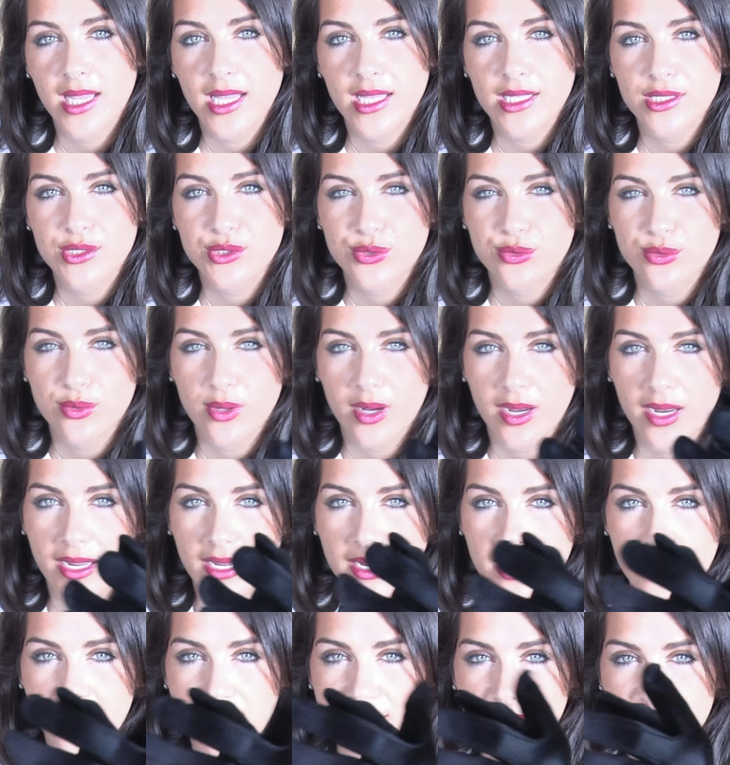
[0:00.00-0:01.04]
That's
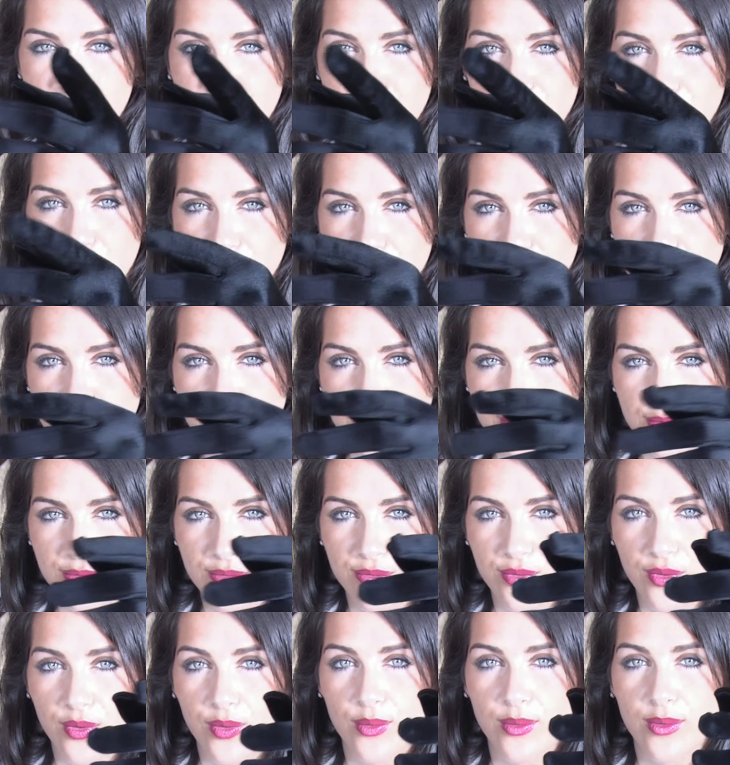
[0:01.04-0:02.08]
right. Just
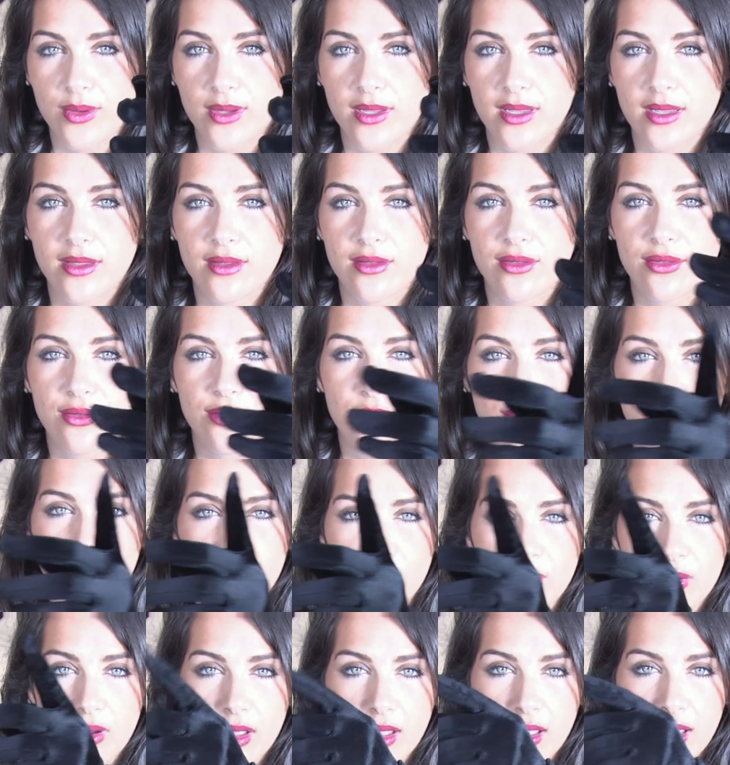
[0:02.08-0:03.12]
focus
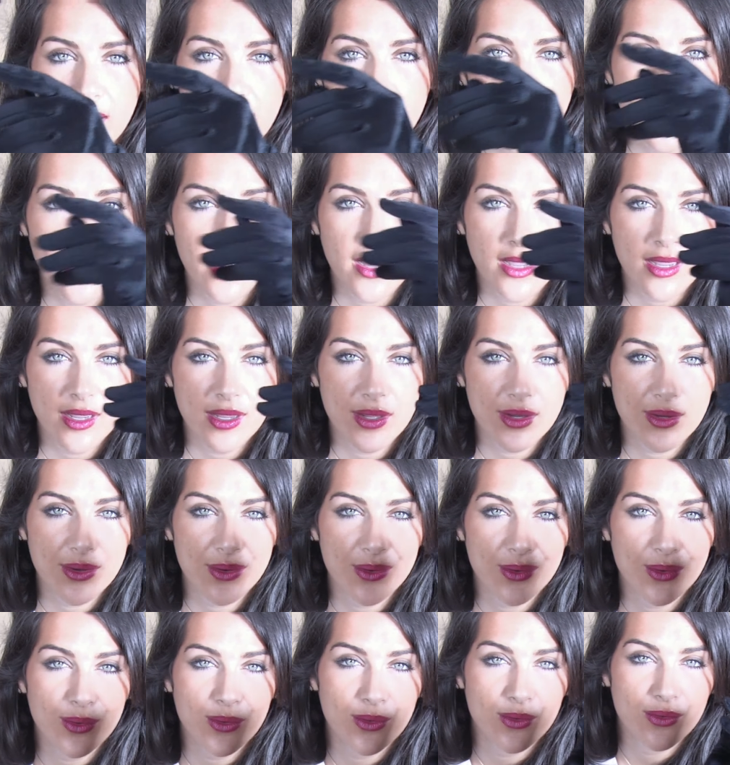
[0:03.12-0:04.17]
right
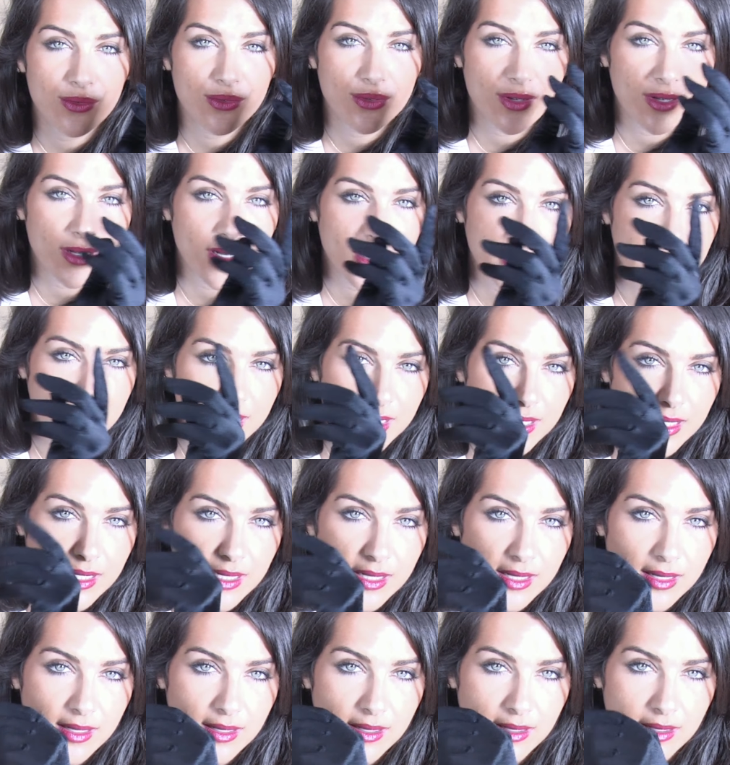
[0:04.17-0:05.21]
over
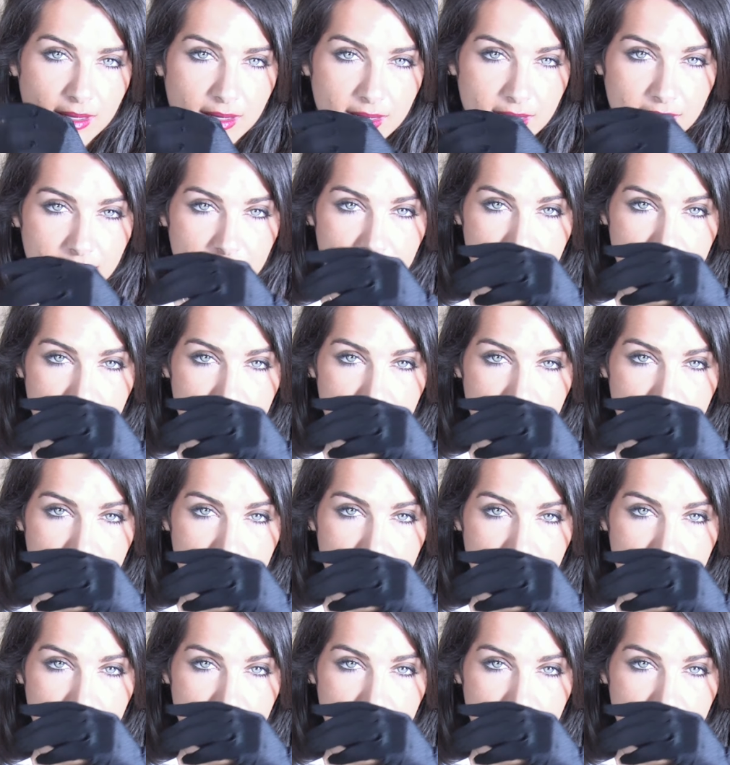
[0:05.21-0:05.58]
here